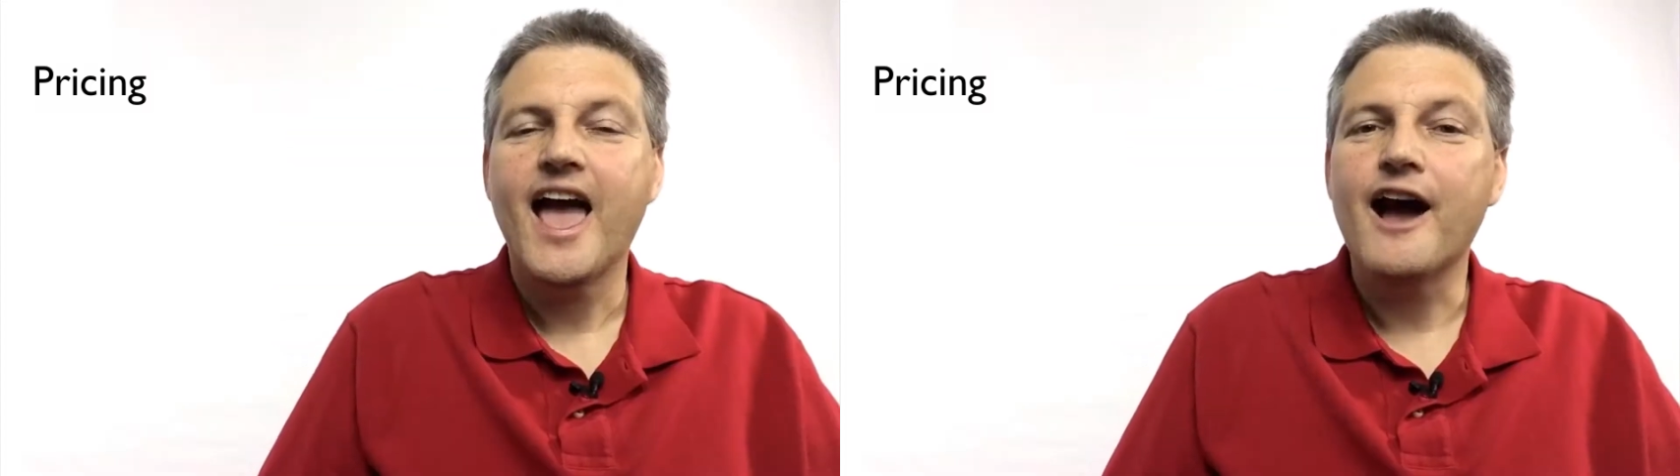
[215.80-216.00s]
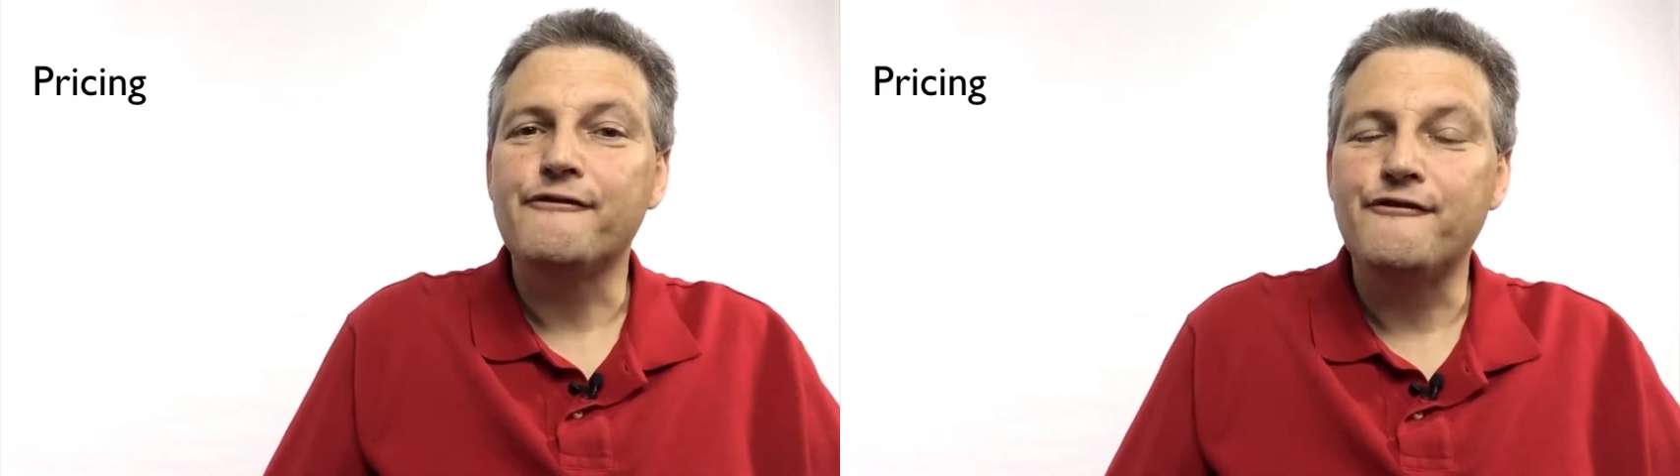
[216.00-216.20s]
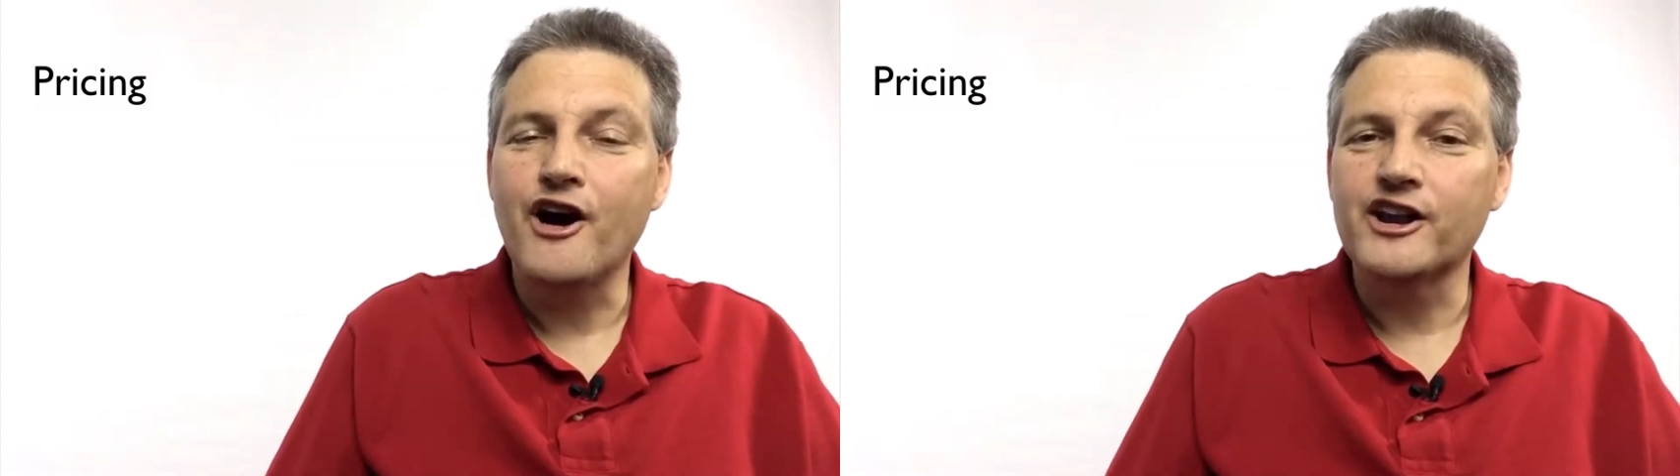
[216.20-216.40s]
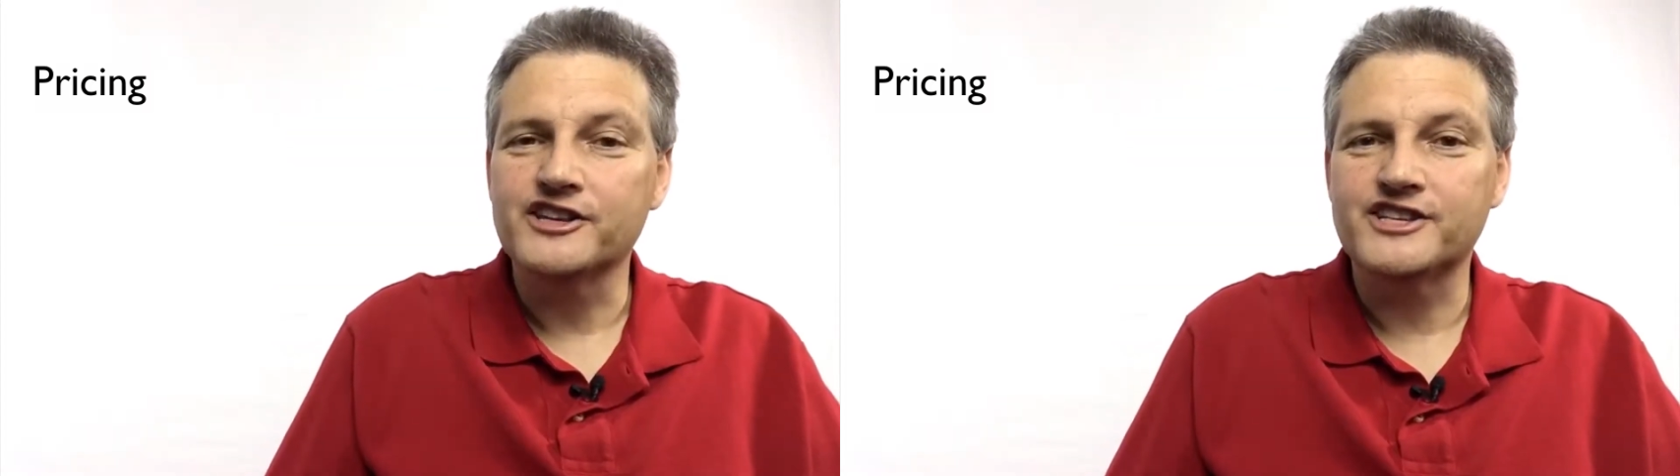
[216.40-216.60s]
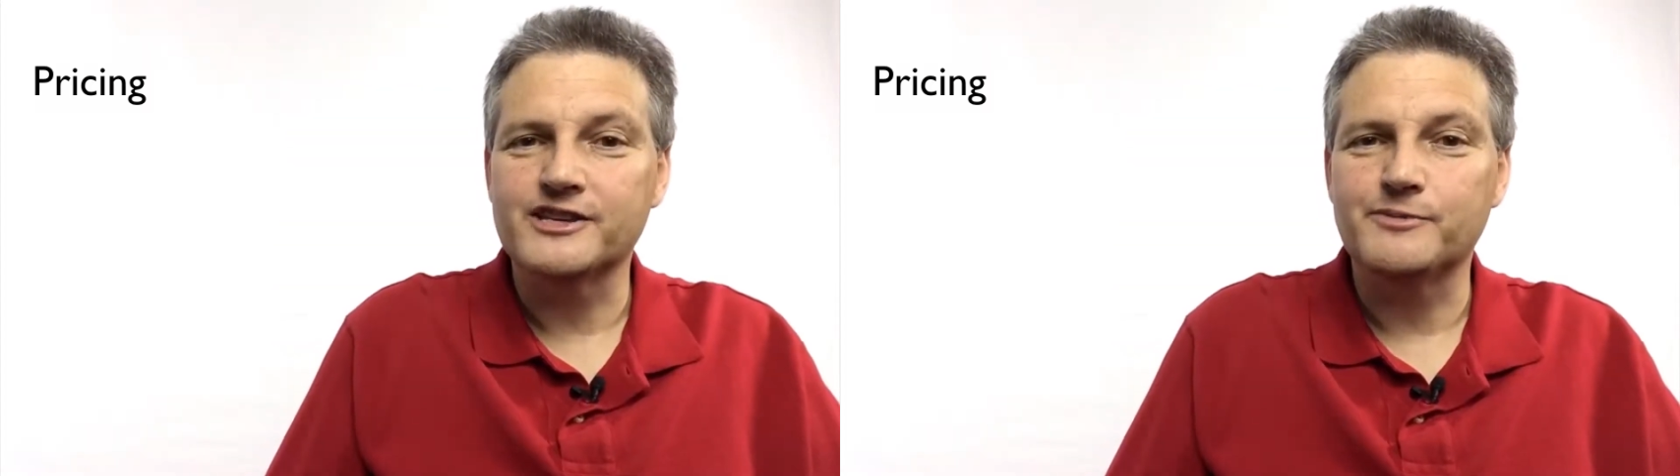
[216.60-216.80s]
Our final
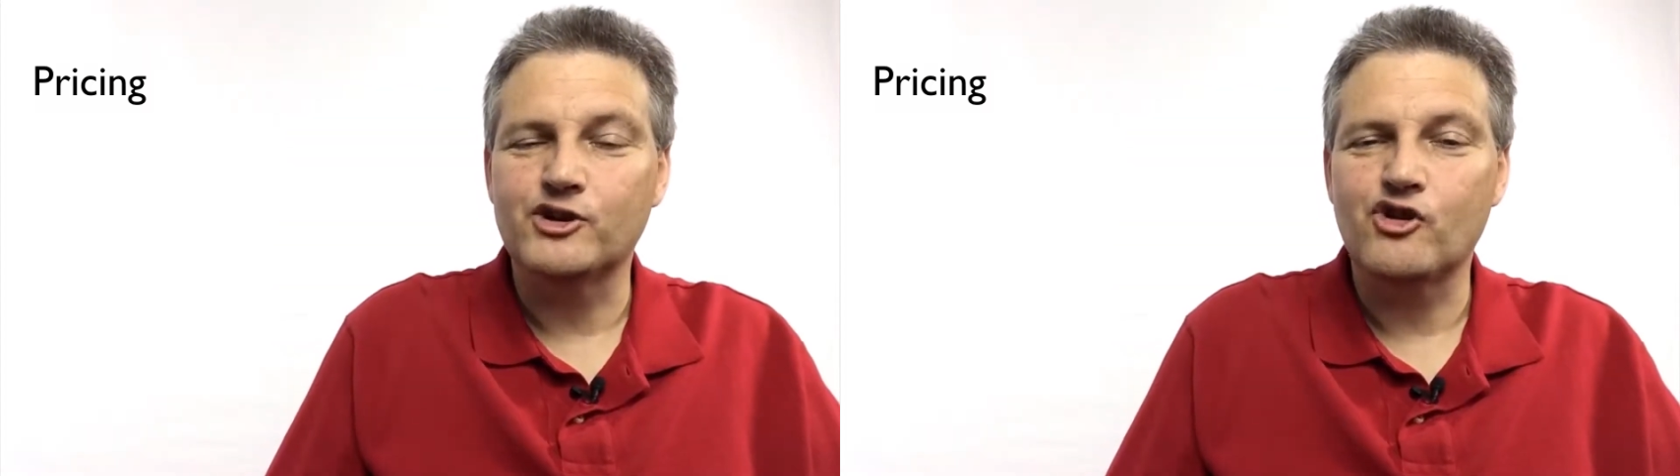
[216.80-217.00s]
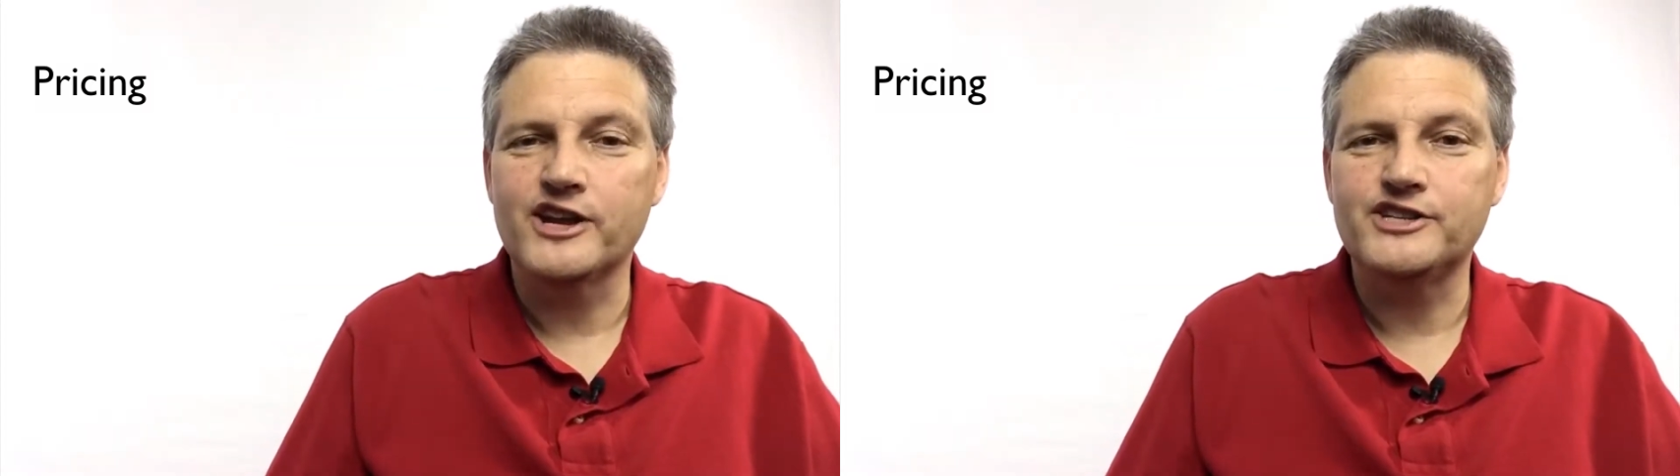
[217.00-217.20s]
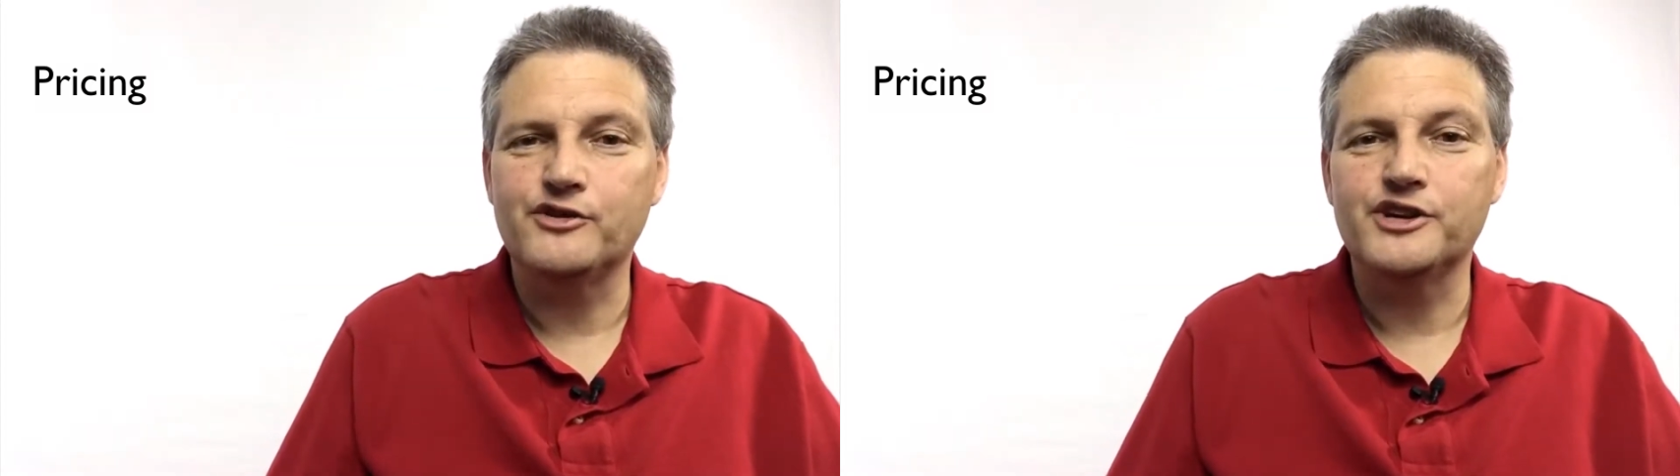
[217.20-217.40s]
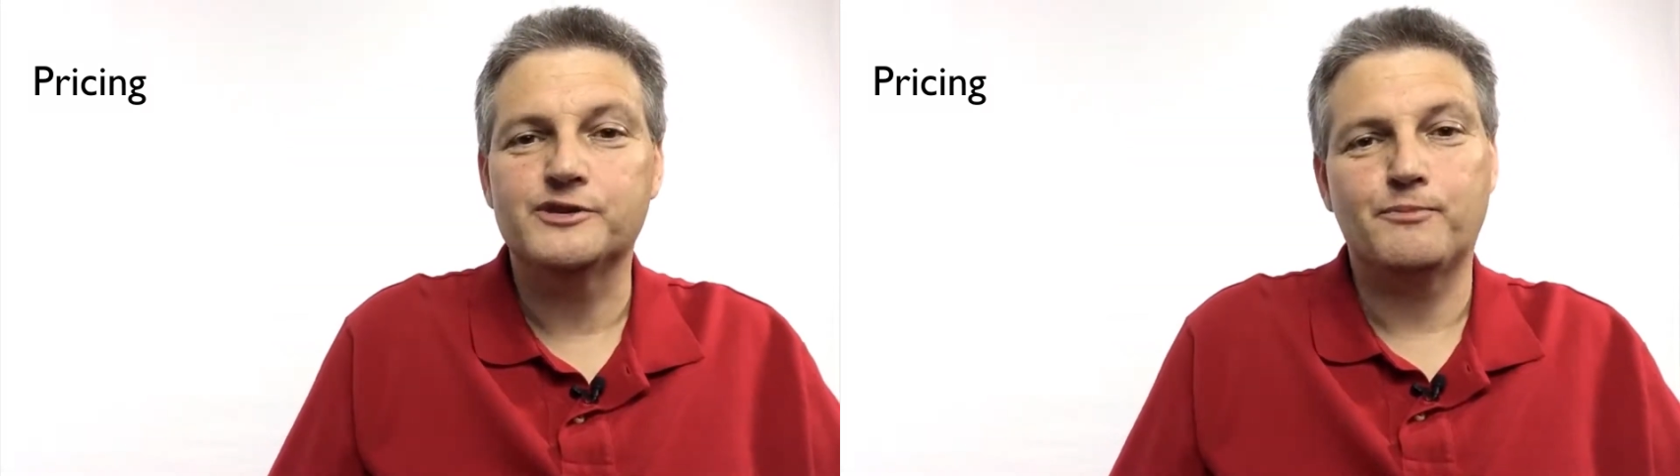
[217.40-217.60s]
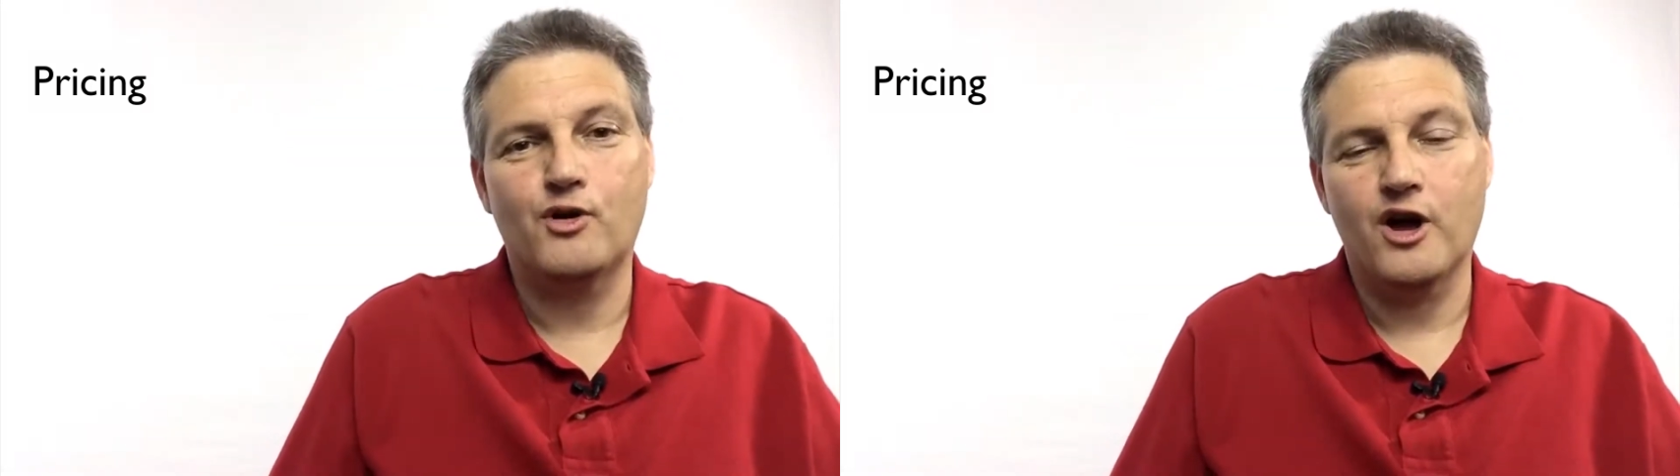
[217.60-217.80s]
assessment criteria
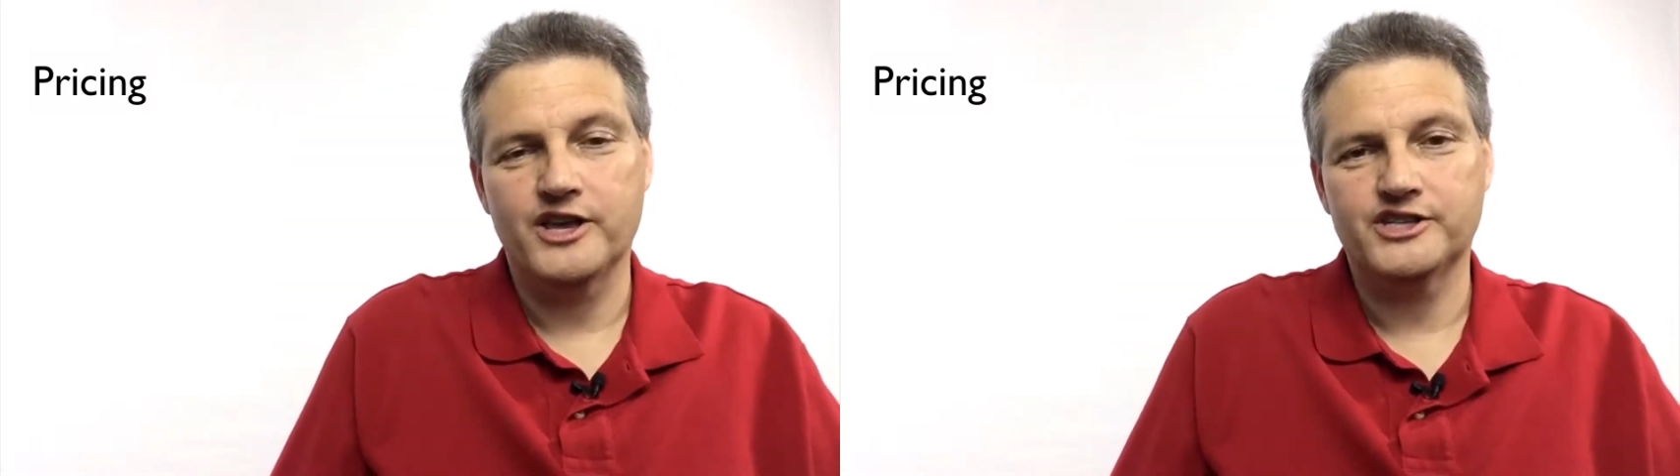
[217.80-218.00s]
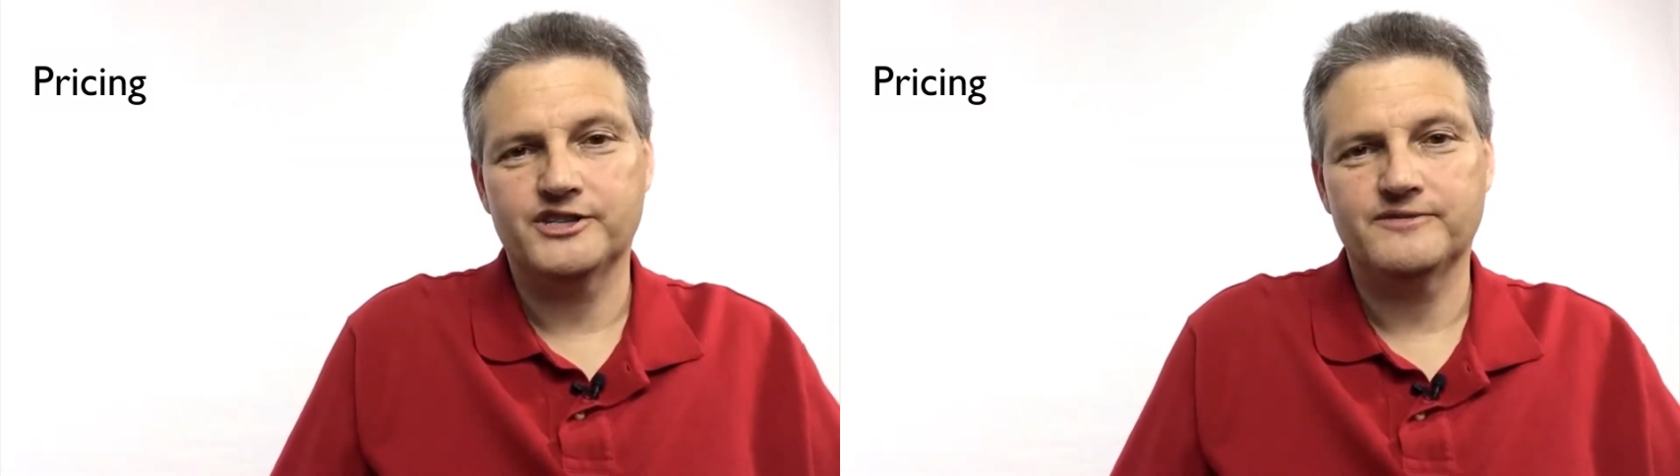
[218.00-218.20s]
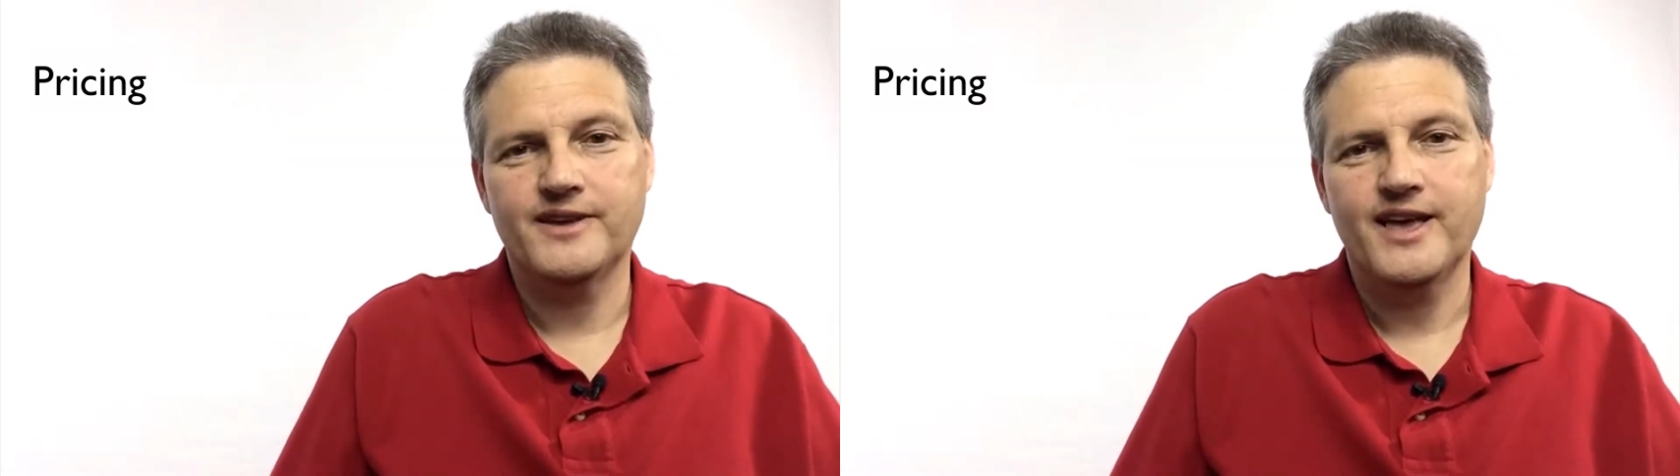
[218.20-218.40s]
is price.